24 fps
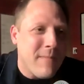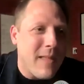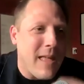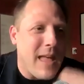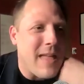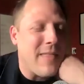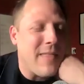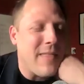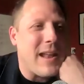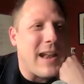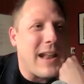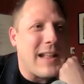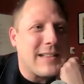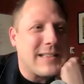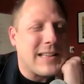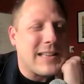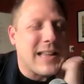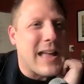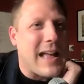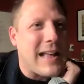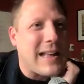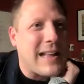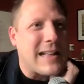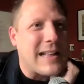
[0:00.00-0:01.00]
and then I
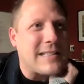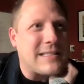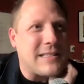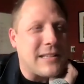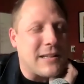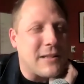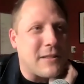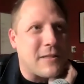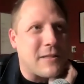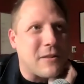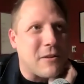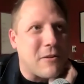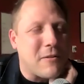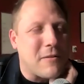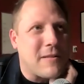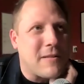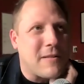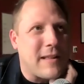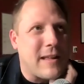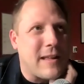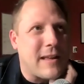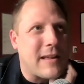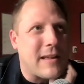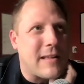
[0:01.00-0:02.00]
I guess the third
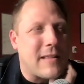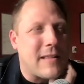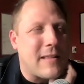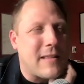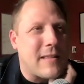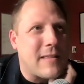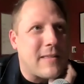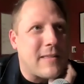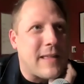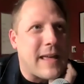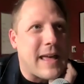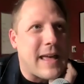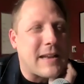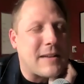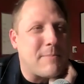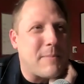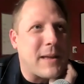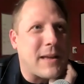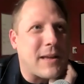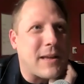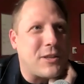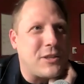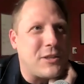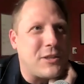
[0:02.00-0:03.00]
thing that
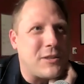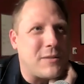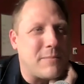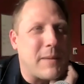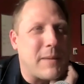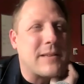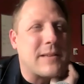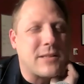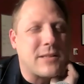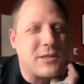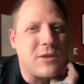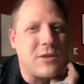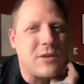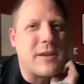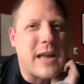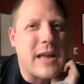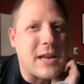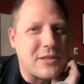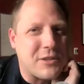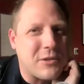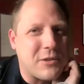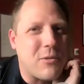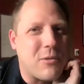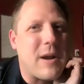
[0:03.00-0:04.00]
make a ge- makes a
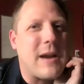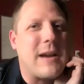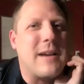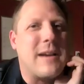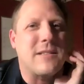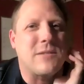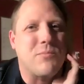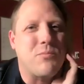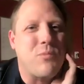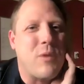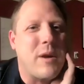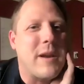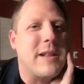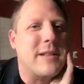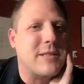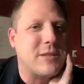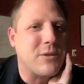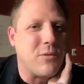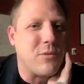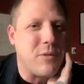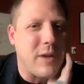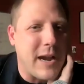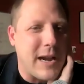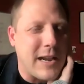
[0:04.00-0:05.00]
geocache great is when it's
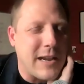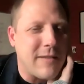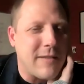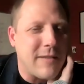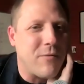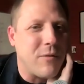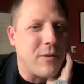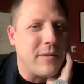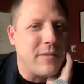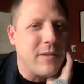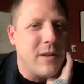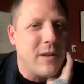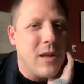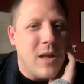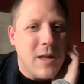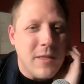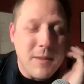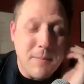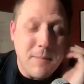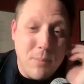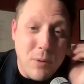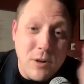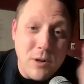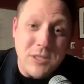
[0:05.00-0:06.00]
creative, when
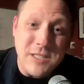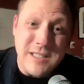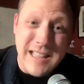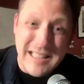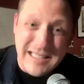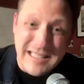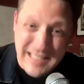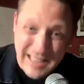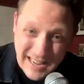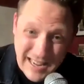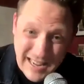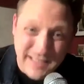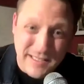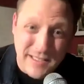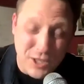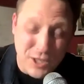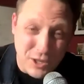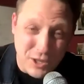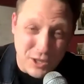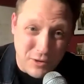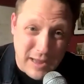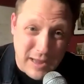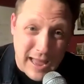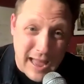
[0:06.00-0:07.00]
the person that's hidden the
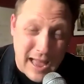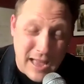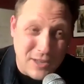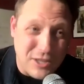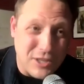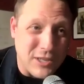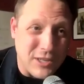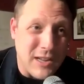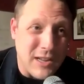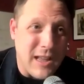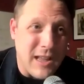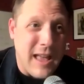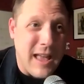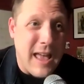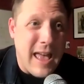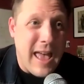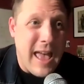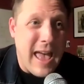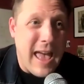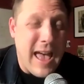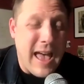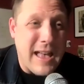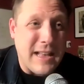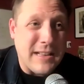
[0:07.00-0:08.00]
geocache
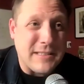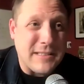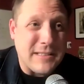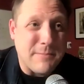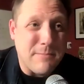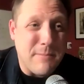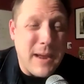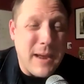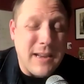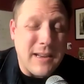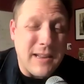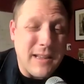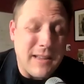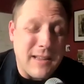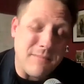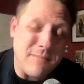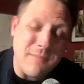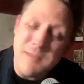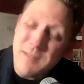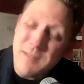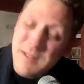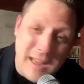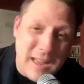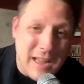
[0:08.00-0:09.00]
has made it
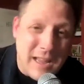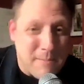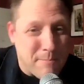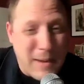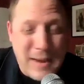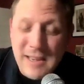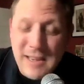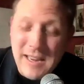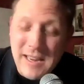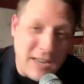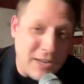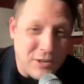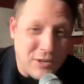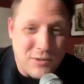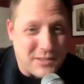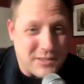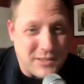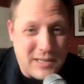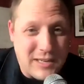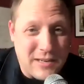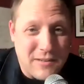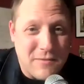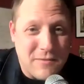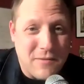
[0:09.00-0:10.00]
made it
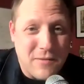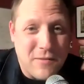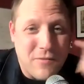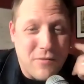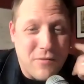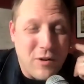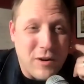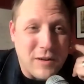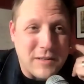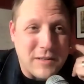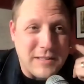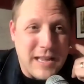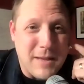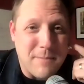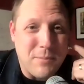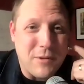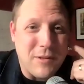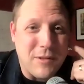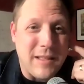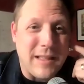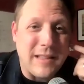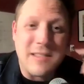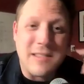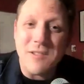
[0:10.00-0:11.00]
interesting for
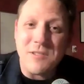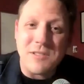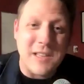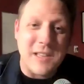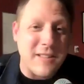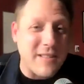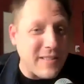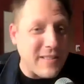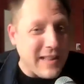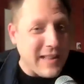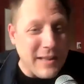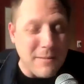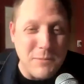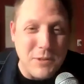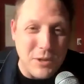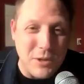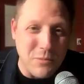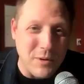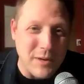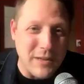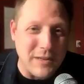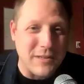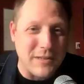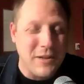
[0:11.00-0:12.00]
example like there's a theme
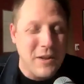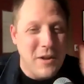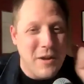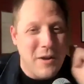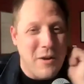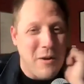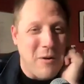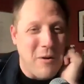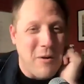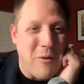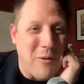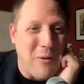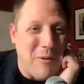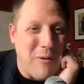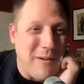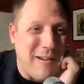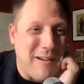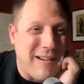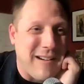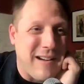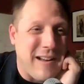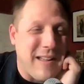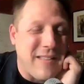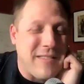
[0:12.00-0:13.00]
to it
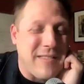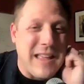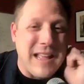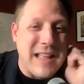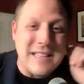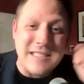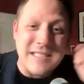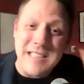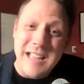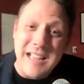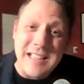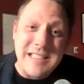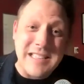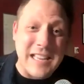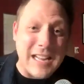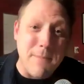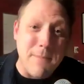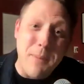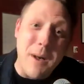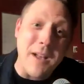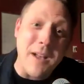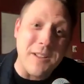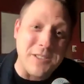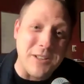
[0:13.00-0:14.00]
or it's it's like a
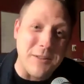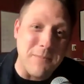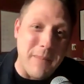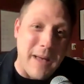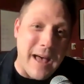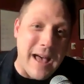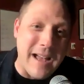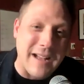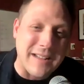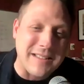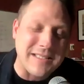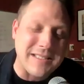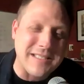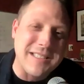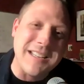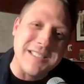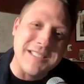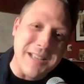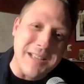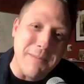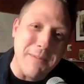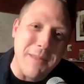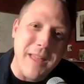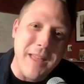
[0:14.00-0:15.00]
puzzle box because
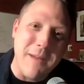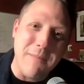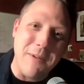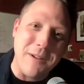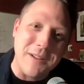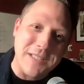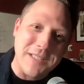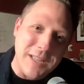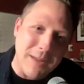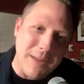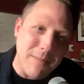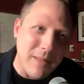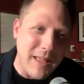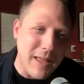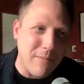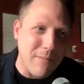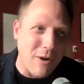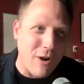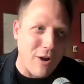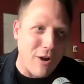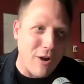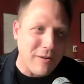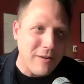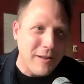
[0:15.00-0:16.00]
some of them some of them
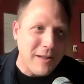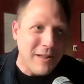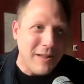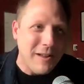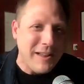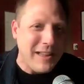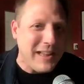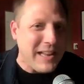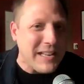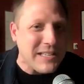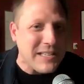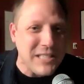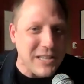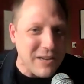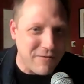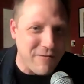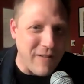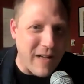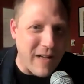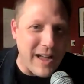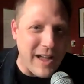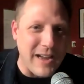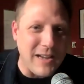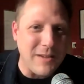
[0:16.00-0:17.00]
are easy to
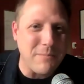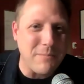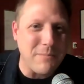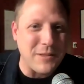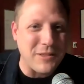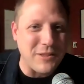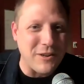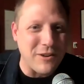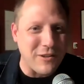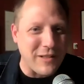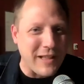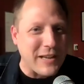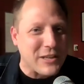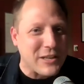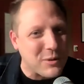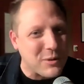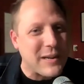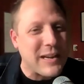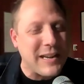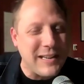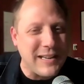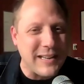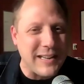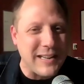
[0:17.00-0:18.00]
find but they're like
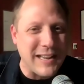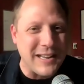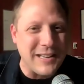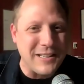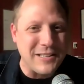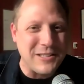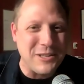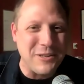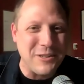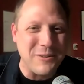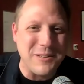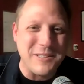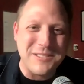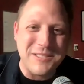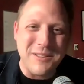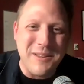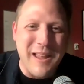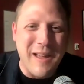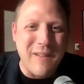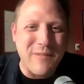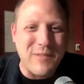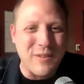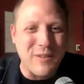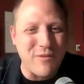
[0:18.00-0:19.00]
tricky to get into and so
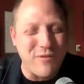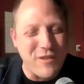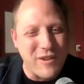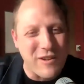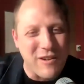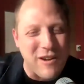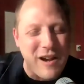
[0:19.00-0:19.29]
you have to figure